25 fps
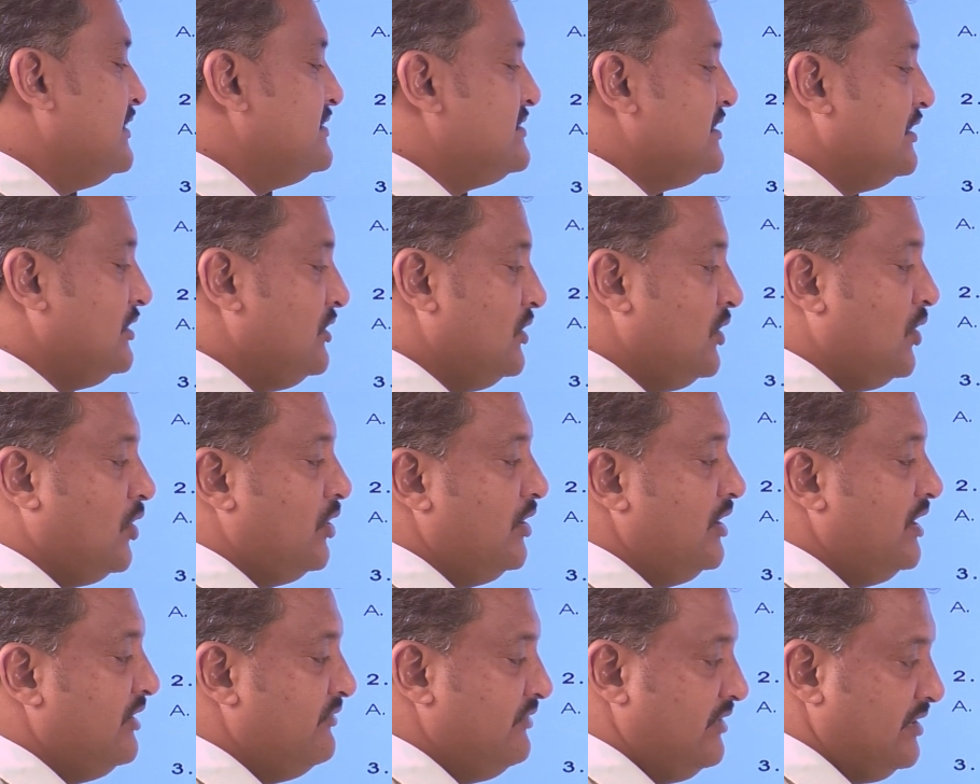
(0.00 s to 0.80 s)
is a
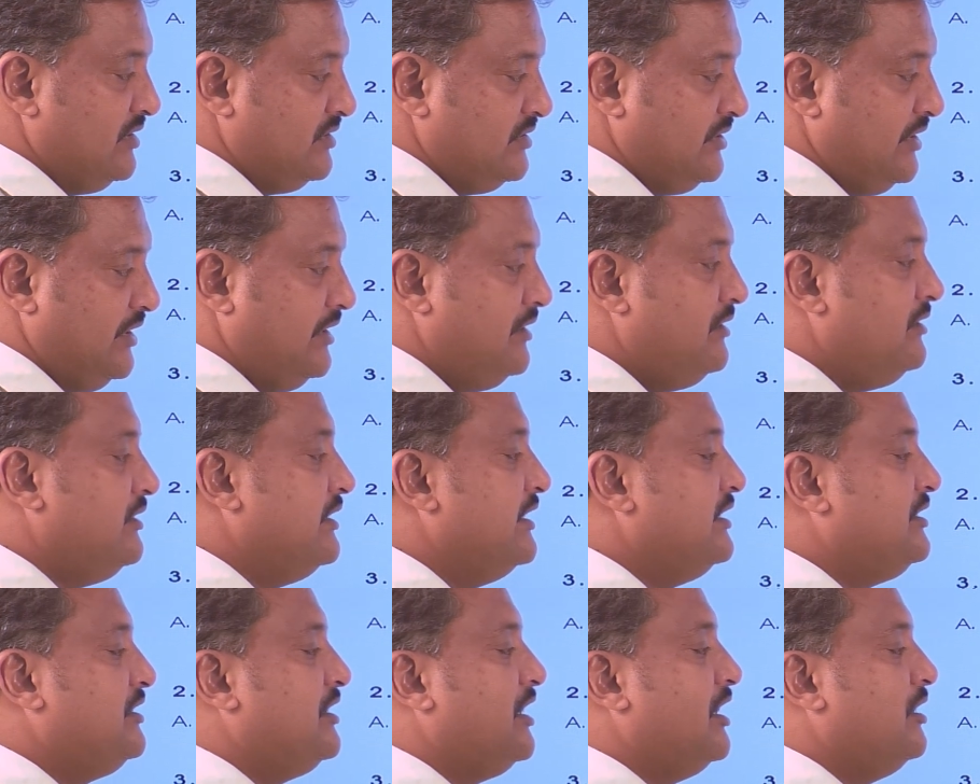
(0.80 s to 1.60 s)
non-living thing.
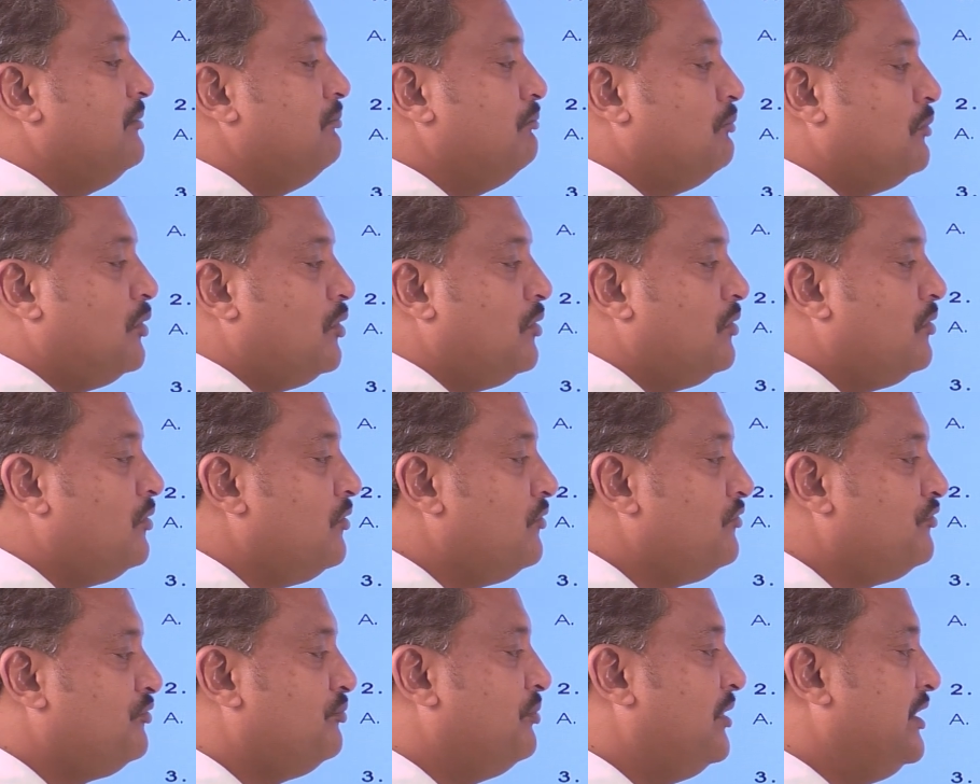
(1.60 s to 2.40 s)
It can
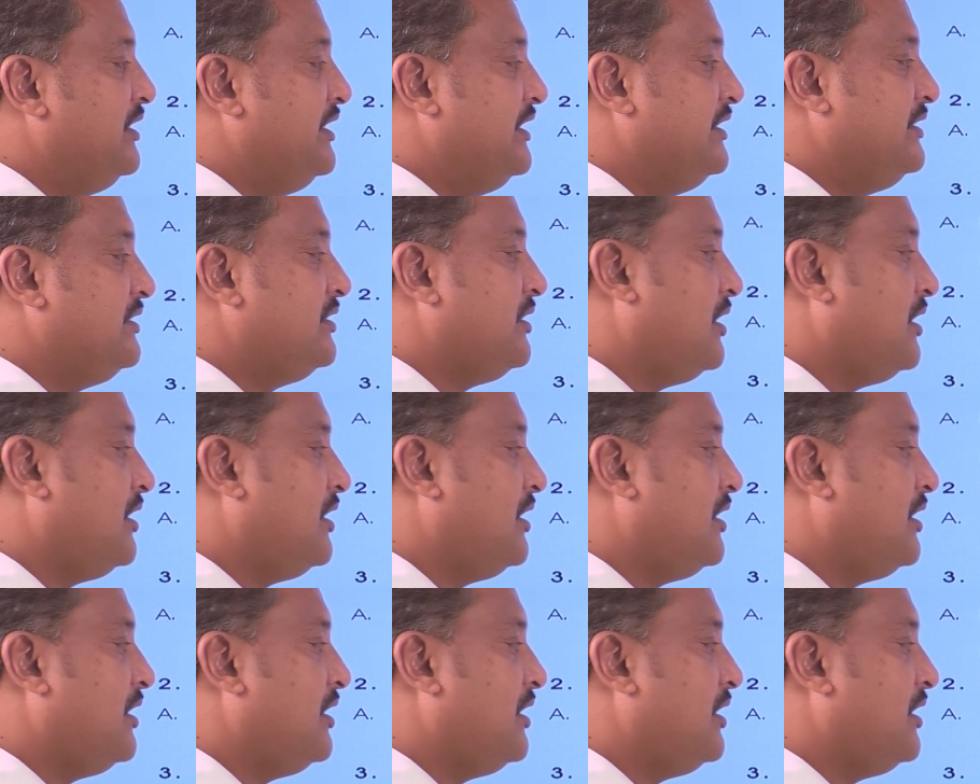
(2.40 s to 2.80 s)
move, but it